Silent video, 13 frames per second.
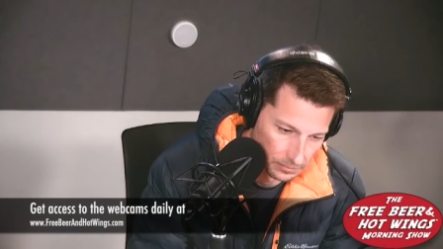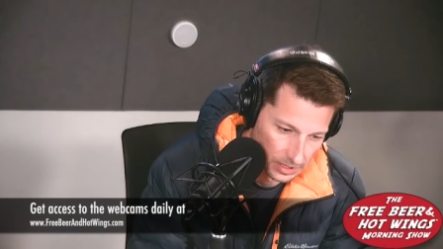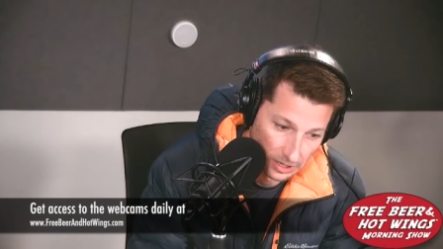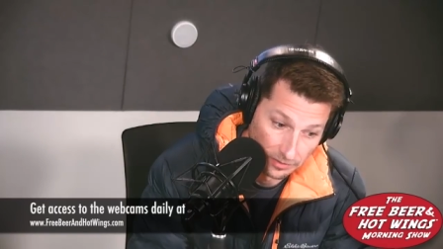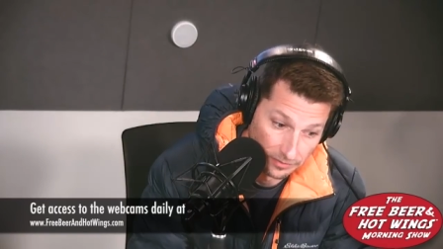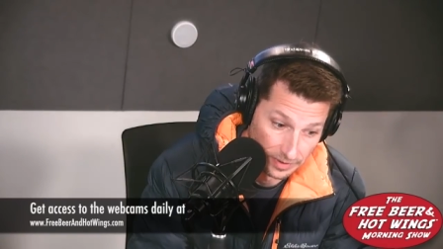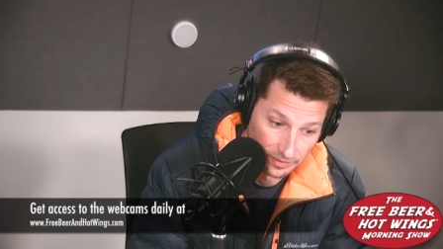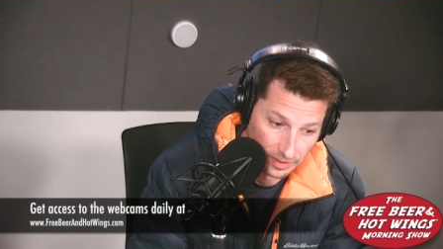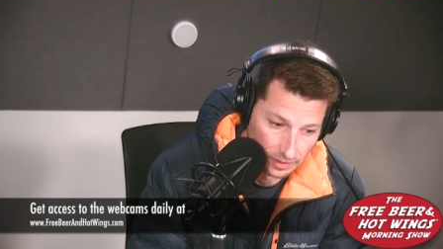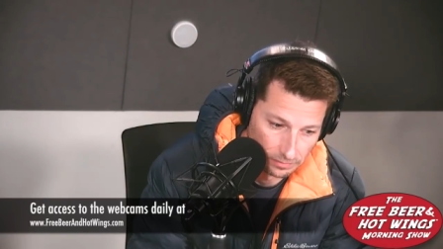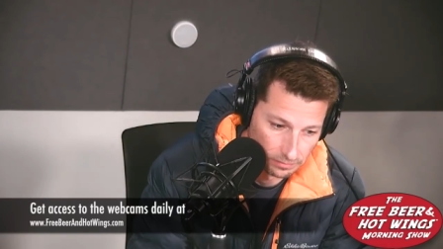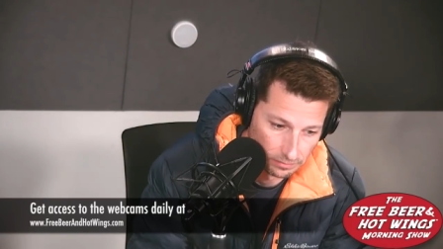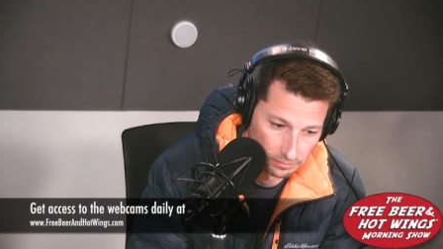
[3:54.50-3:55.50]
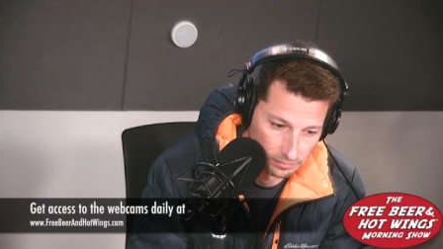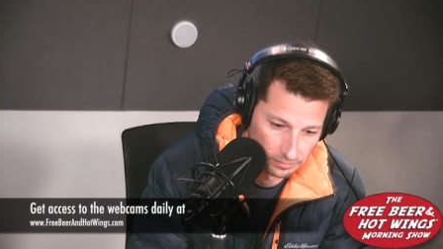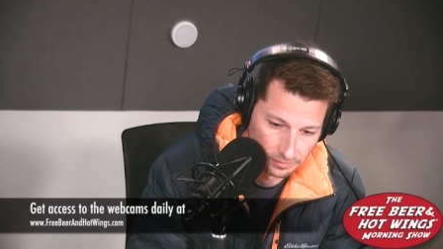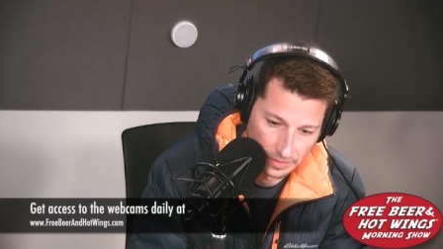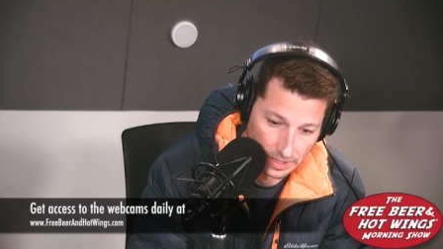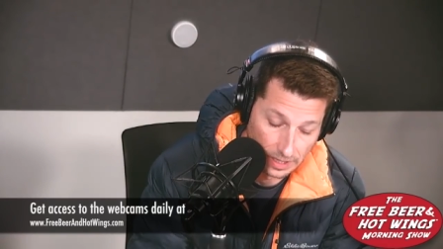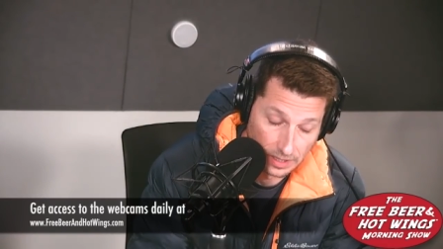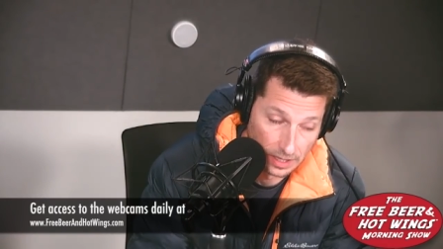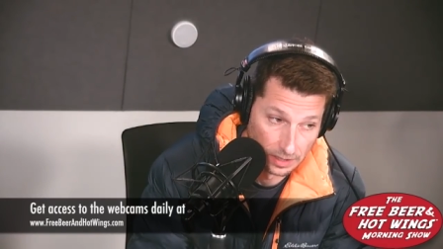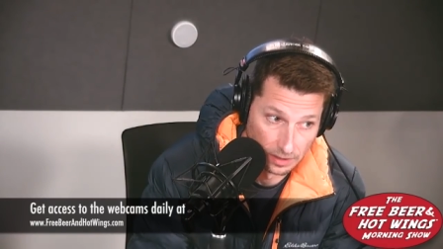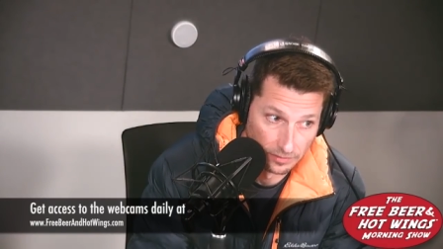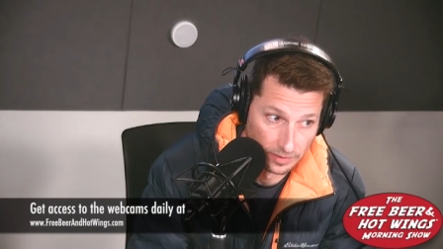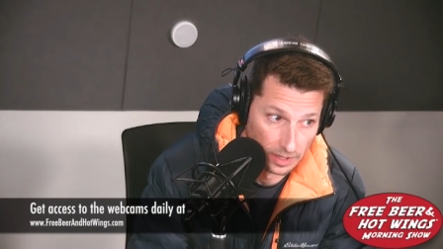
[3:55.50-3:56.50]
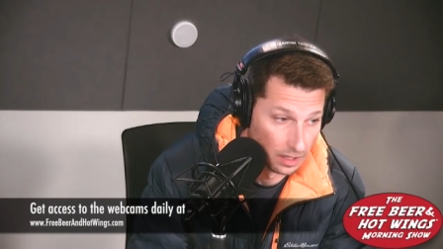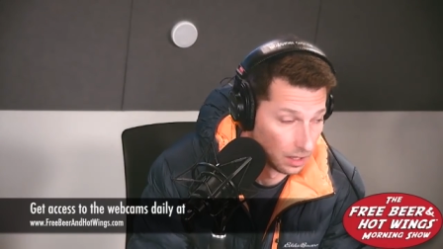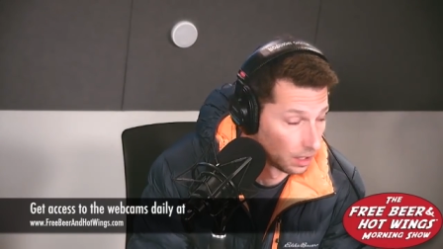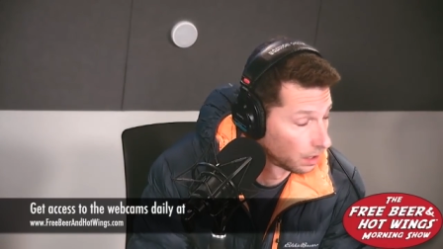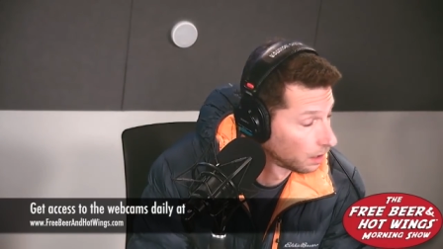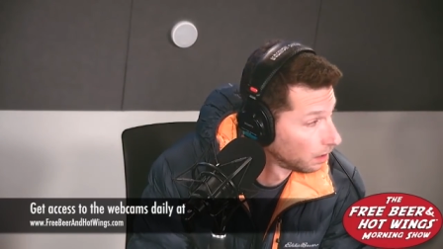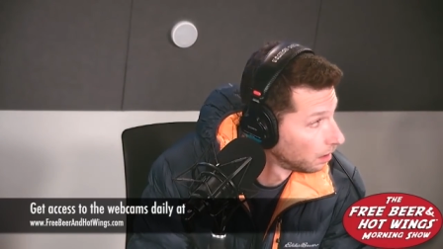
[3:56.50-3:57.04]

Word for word: I don't even have I can't think of anything.